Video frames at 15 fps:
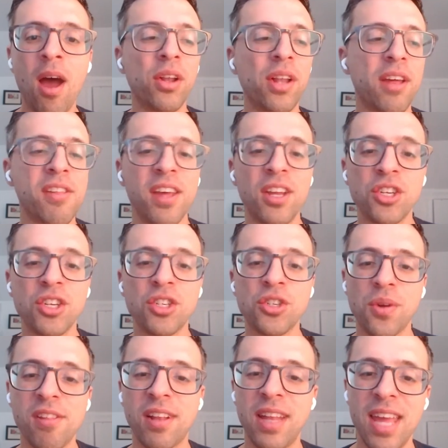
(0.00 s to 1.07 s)
are less
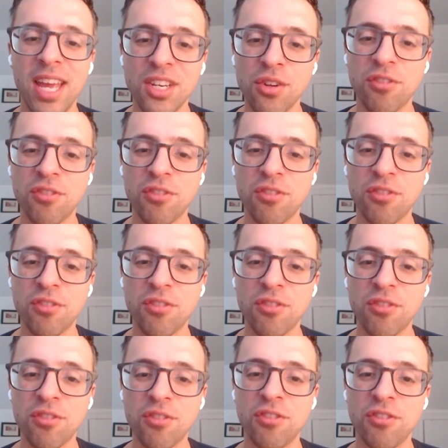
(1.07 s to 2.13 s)
intrinsically interesting
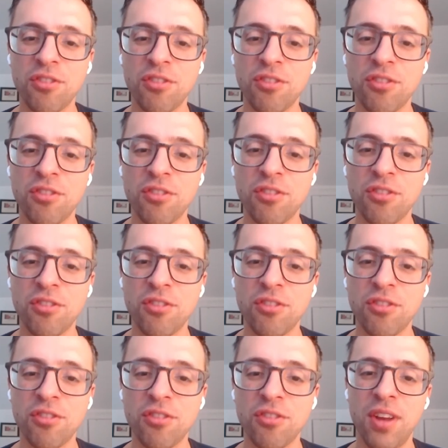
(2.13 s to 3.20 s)
than like are we
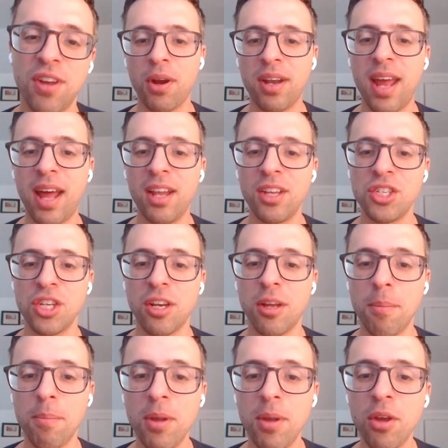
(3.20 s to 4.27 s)
creating super intelligent
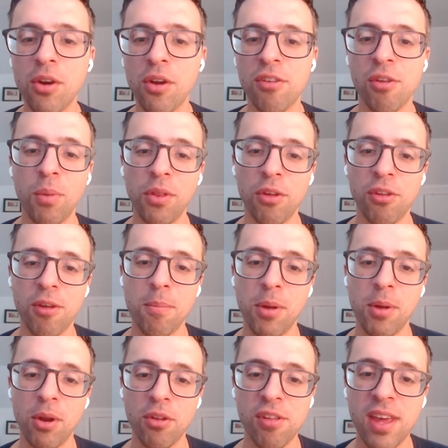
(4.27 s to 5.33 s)
computers and will those computers
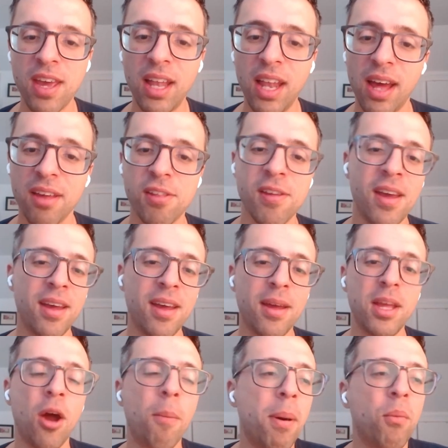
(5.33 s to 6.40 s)
kill us? You
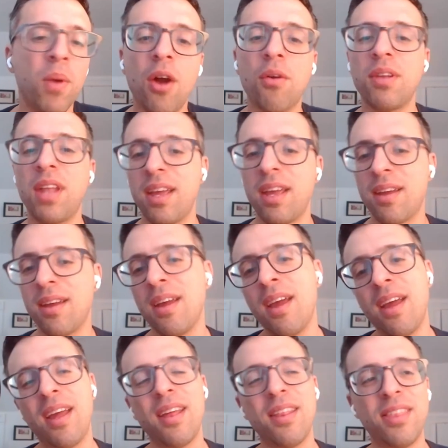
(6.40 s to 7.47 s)
know, but we don't like
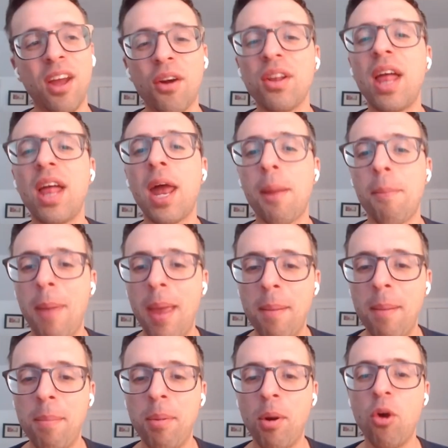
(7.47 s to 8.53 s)
there are a lot of people
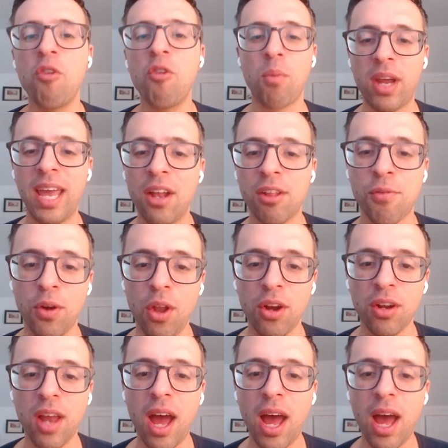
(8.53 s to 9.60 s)
who've been working at outlets for a
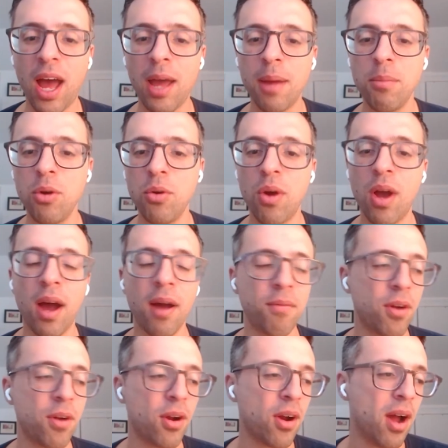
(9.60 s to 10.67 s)
long time who
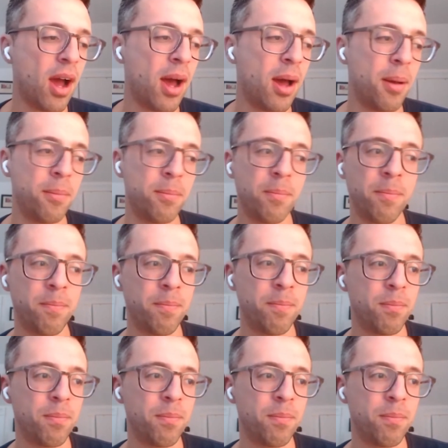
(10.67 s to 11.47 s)
cover um, you know